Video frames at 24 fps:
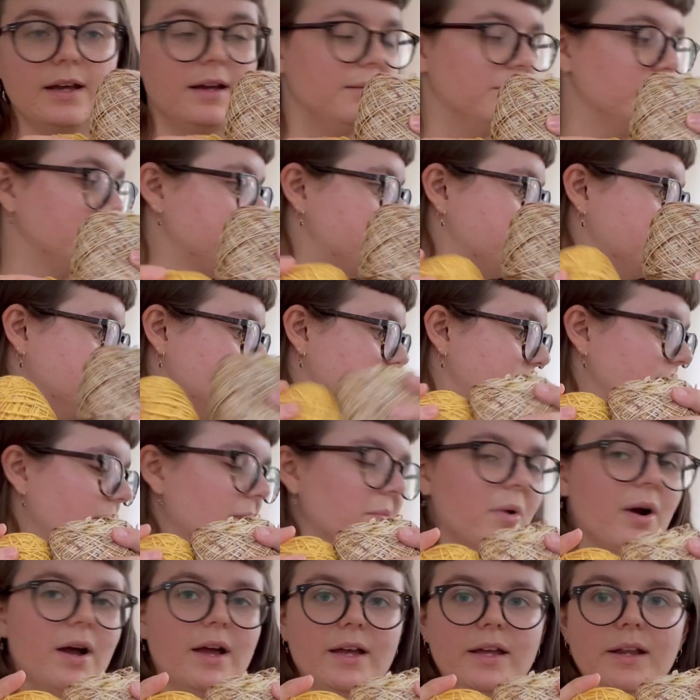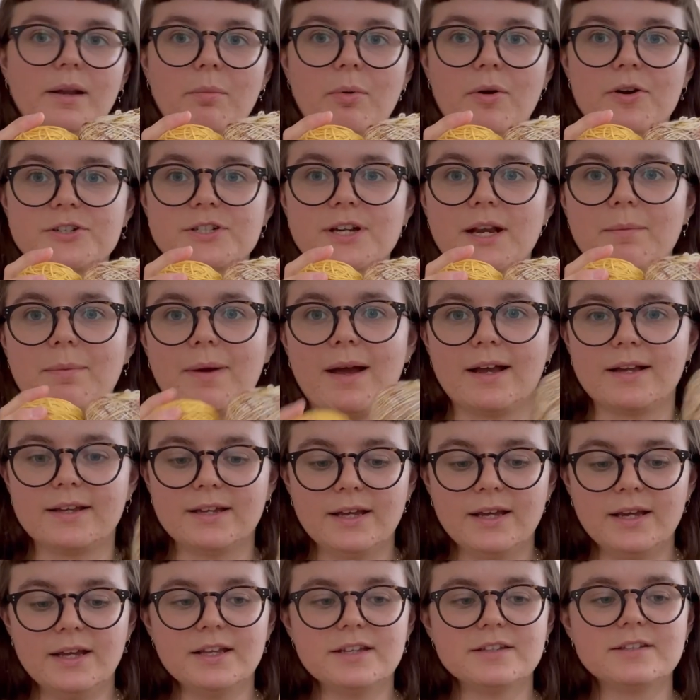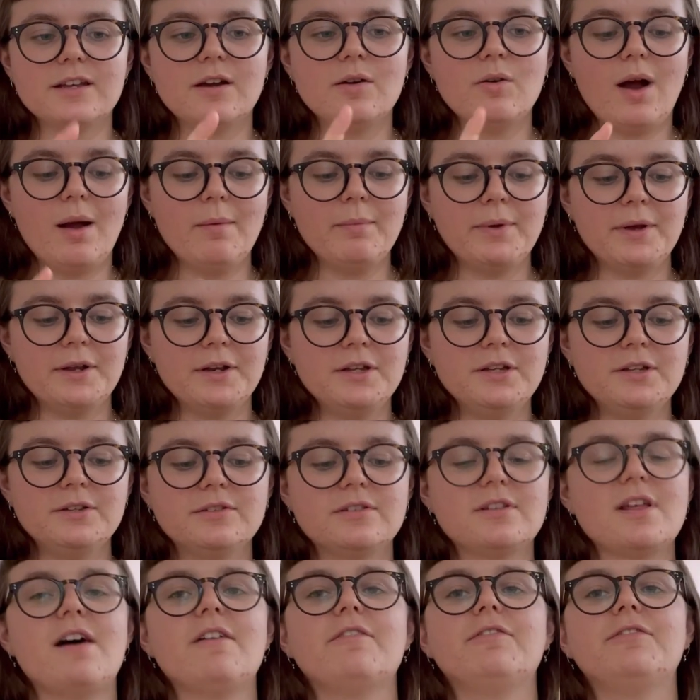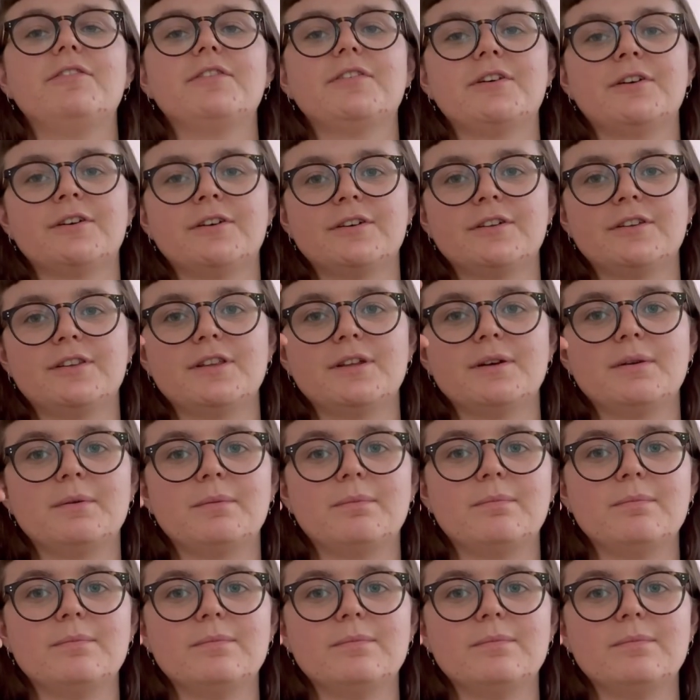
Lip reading: which is somewhere in a project bag. So I'm going to use that for the